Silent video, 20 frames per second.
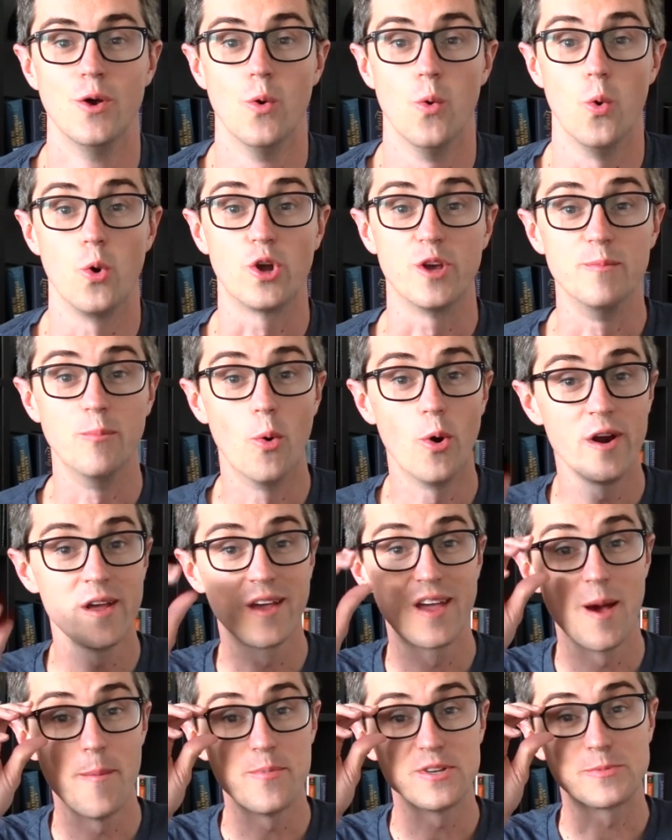Well, good morning,
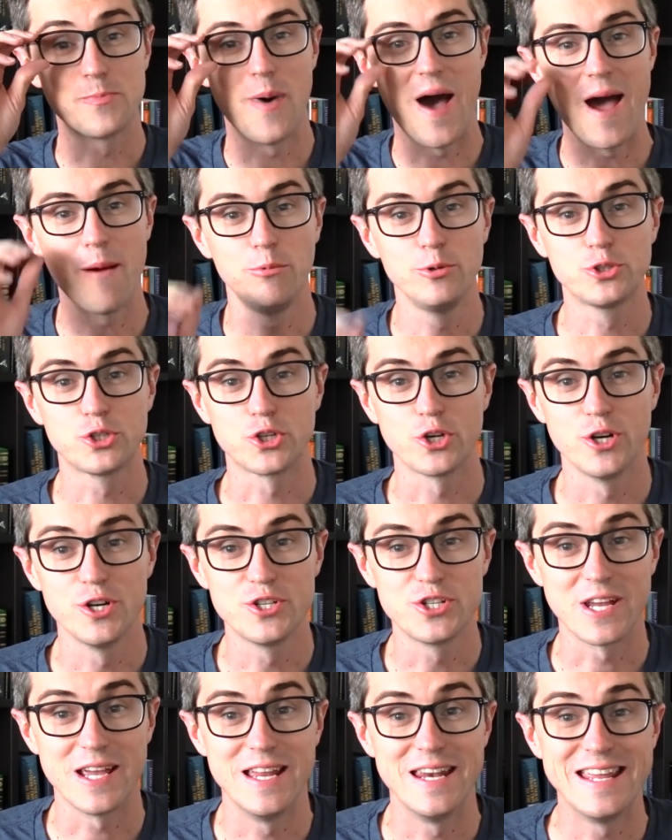Compass Bible
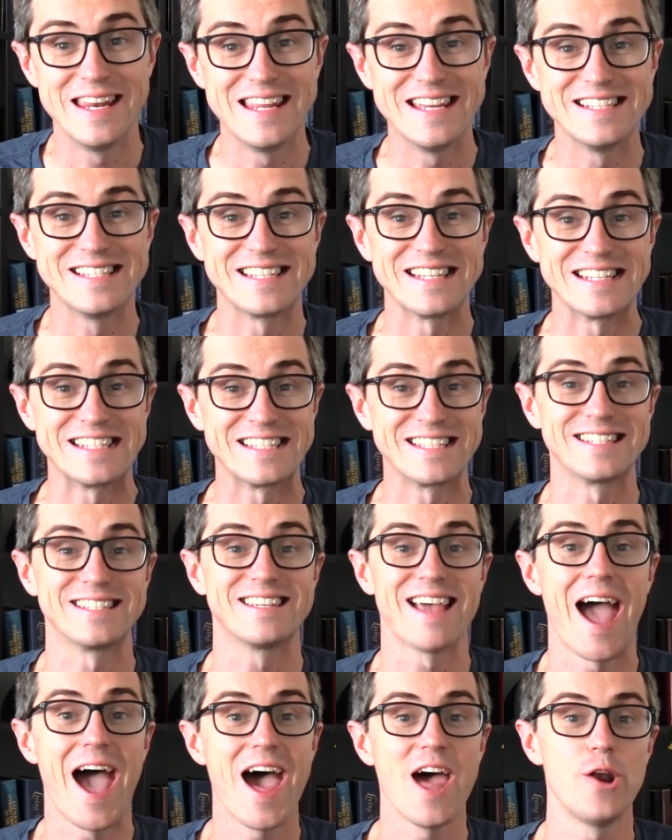Church, and it is
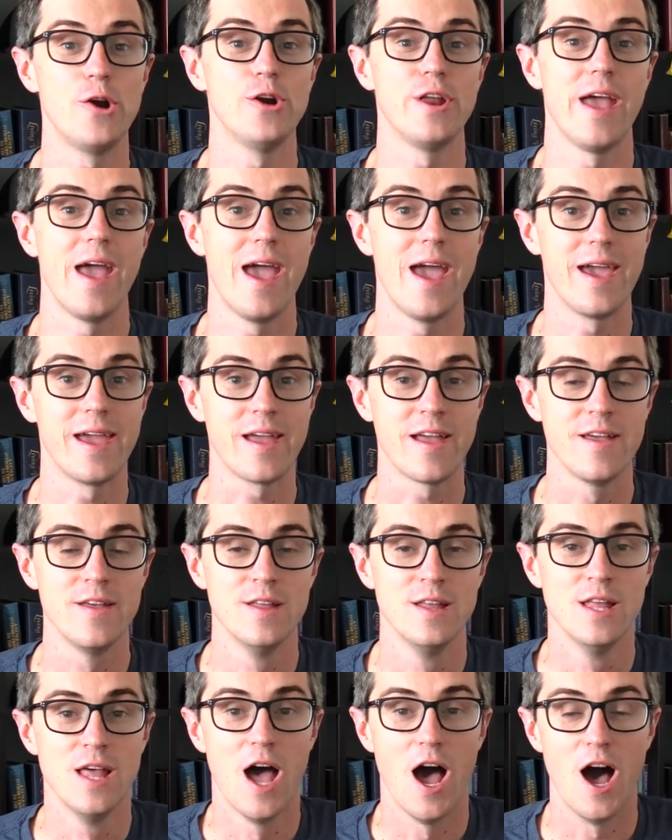Saturday
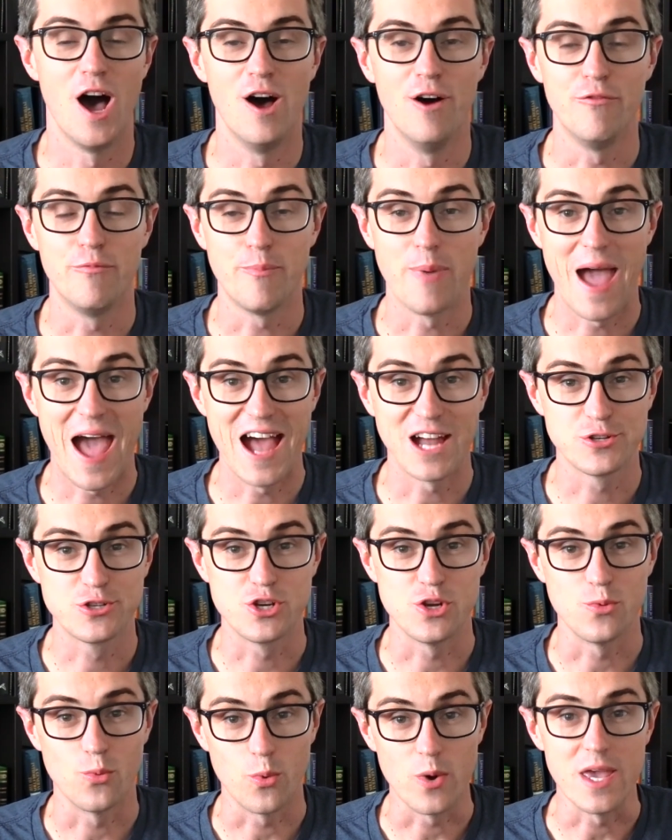of
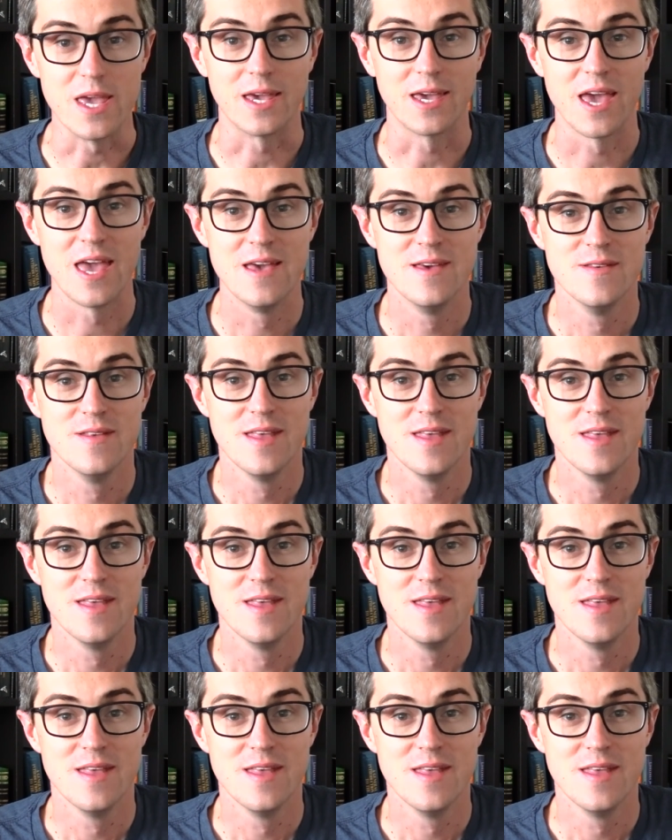Passion Week.